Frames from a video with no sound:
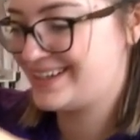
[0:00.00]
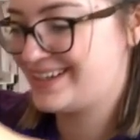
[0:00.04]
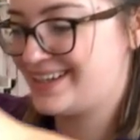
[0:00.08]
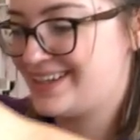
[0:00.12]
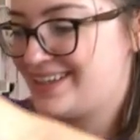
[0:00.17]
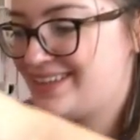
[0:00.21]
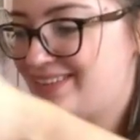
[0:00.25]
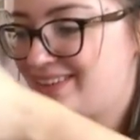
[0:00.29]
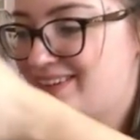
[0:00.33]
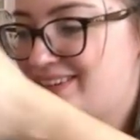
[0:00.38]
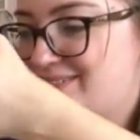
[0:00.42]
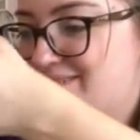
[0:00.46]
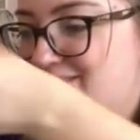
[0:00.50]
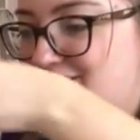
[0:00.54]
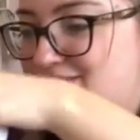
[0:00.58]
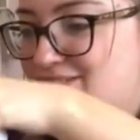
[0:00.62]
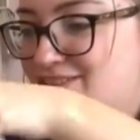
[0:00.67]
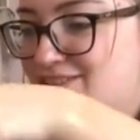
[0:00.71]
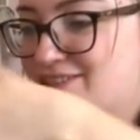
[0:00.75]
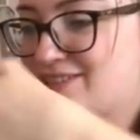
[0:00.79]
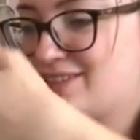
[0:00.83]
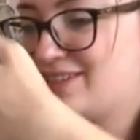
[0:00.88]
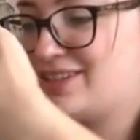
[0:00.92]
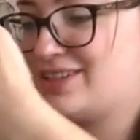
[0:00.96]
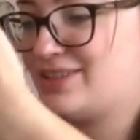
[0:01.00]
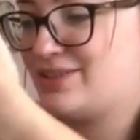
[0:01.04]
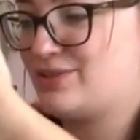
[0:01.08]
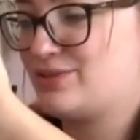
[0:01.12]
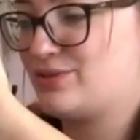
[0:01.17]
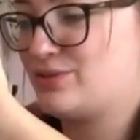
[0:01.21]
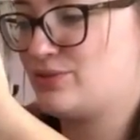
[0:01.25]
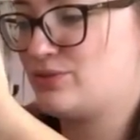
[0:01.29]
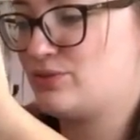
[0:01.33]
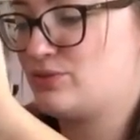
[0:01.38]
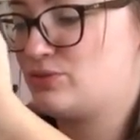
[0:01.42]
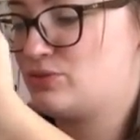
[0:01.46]
And then just a
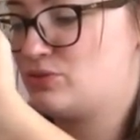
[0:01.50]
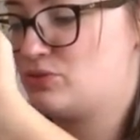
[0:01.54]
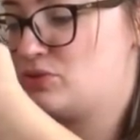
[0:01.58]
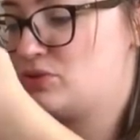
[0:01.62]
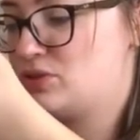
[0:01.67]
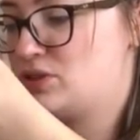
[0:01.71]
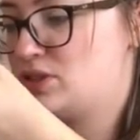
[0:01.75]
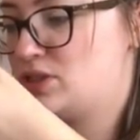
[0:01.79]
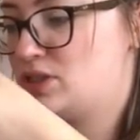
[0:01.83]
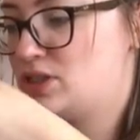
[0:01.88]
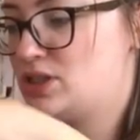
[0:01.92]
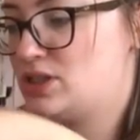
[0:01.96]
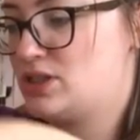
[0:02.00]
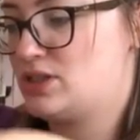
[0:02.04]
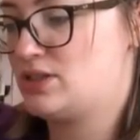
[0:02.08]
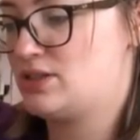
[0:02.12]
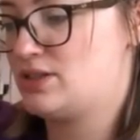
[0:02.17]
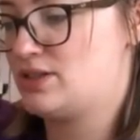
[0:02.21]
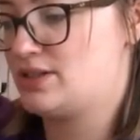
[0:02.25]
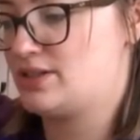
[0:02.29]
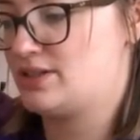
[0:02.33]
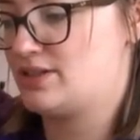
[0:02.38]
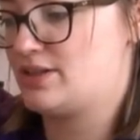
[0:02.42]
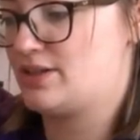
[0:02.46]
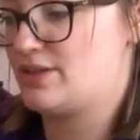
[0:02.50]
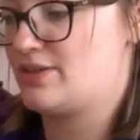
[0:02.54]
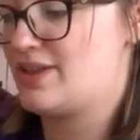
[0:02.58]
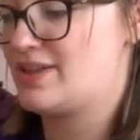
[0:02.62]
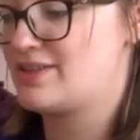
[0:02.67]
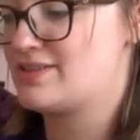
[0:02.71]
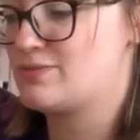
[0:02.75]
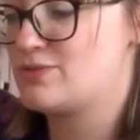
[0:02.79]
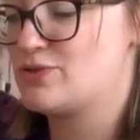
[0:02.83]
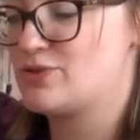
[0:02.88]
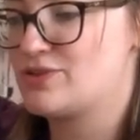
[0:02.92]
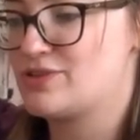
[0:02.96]
little, I don't know,
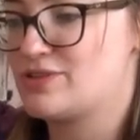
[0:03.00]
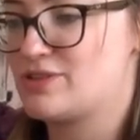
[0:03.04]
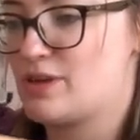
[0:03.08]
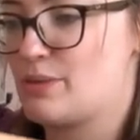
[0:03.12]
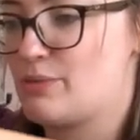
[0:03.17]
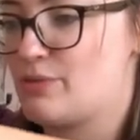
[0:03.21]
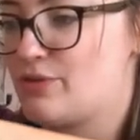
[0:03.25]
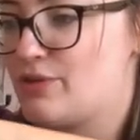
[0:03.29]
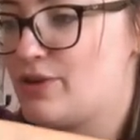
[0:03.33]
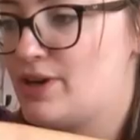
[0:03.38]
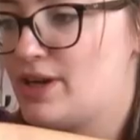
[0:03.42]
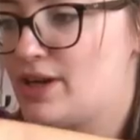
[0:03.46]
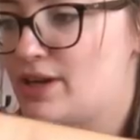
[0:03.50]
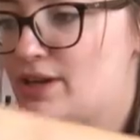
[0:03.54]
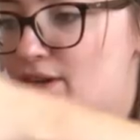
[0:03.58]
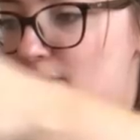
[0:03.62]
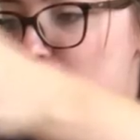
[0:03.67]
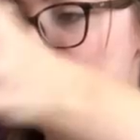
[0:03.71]
that's more summery.